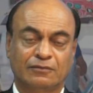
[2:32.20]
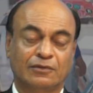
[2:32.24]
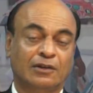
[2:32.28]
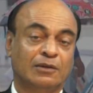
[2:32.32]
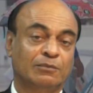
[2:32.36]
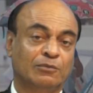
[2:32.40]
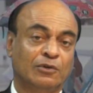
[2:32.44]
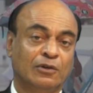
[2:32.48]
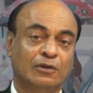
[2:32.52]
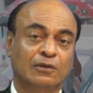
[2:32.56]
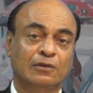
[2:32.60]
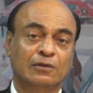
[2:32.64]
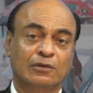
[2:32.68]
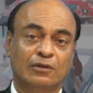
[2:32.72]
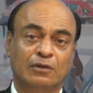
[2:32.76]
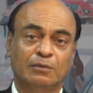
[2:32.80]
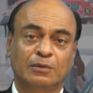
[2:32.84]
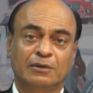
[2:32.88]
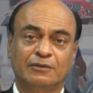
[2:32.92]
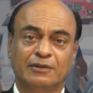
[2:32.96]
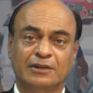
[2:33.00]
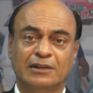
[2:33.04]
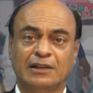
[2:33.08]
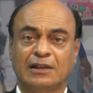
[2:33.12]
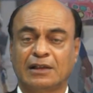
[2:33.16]
For more
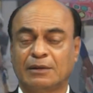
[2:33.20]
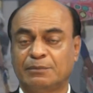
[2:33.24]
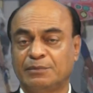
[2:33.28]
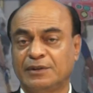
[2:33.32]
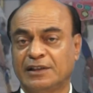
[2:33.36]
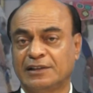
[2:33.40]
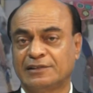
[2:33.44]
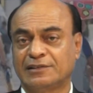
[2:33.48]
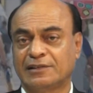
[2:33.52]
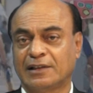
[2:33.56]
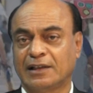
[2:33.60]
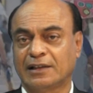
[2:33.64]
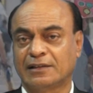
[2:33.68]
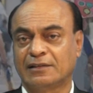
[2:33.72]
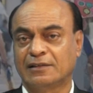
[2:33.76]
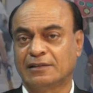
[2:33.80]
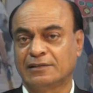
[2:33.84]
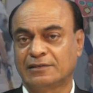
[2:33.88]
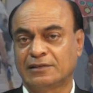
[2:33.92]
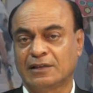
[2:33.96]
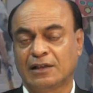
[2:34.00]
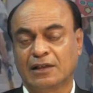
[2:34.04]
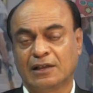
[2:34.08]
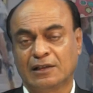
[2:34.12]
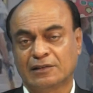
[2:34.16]
global weather updates like
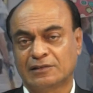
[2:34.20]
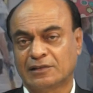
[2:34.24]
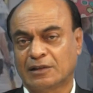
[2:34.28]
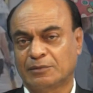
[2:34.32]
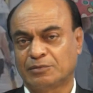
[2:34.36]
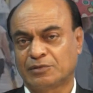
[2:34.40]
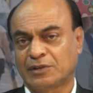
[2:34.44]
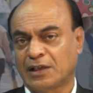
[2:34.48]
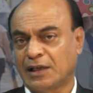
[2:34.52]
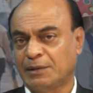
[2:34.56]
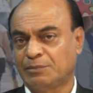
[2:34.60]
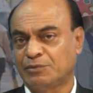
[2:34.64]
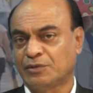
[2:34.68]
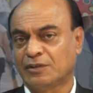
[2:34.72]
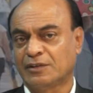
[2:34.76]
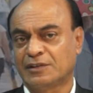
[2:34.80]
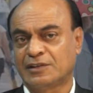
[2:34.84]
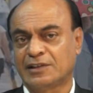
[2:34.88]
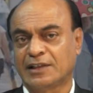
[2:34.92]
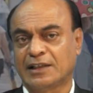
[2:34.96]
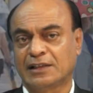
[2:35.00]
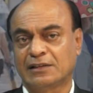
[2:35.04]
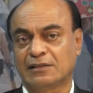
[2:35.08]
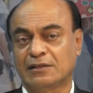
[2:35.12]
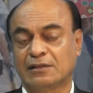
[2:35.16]
this, subscribe to our
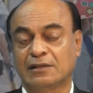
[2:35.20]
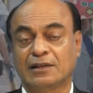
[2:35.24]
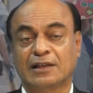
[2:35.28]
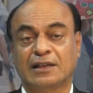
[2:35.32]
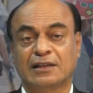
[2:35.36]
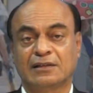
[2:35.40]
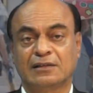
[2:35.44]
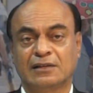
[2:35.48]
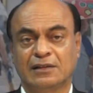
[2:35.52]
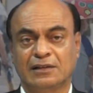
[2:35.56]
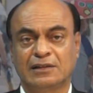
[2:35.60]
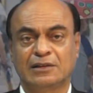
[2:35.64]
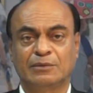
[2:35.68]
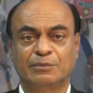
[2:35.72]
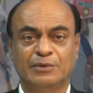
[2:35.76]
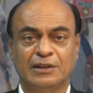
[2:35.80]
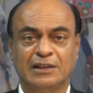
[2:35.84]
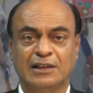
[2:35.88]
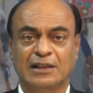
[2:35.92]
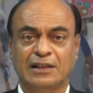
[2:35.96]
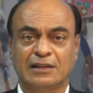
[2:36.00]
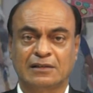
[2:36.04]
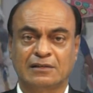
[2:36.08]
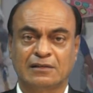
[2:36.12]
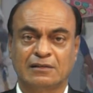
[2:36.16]
channel and hit the
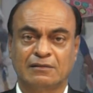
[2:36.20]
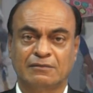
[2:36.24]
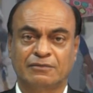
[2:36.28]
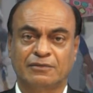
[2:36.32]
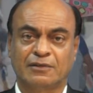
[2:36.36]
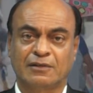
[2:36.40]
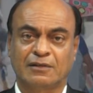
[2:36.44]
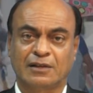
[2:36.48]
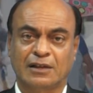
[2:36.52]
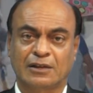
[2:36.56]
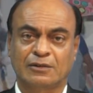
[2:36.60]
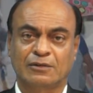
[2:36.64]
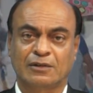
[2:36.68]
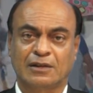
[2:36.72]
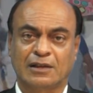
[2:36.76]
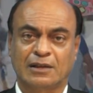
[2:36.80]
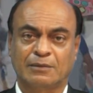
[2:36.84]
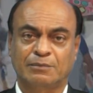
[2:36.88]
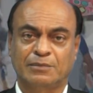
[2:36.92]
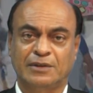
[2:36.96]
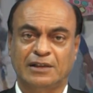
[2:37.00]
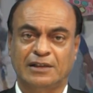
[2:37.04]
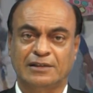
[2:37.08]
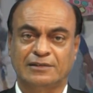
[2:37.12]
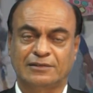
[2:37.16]
bell icon for regular
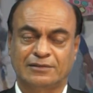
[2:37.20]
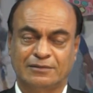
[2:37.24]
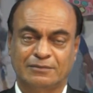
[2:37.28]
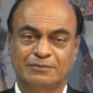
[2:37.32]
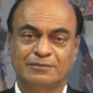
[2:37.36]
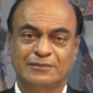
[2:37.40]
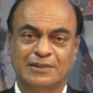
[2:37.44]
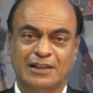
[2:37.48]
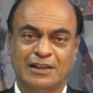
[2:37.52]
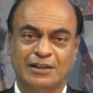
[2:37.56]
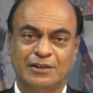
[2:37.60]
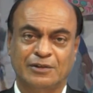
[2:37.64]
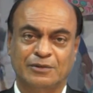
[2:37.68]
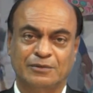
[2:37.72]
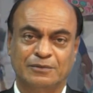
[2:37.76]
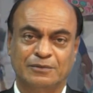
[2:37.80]
updates. Thank